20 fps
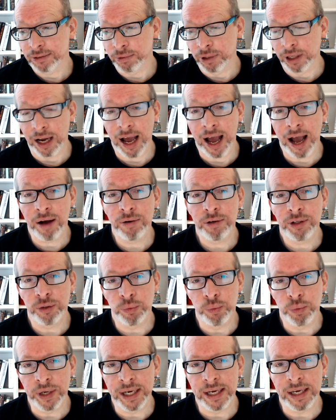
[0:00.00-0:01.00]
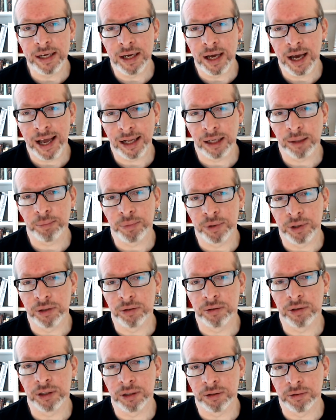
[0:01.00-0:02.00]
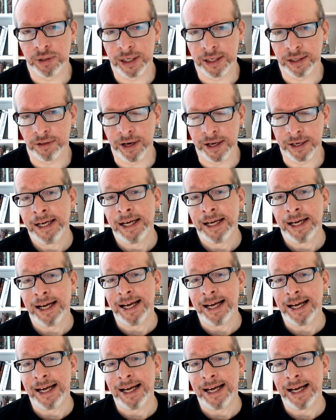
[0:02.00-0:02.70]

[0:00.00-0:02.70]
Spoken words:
well, how do we help you to integrate?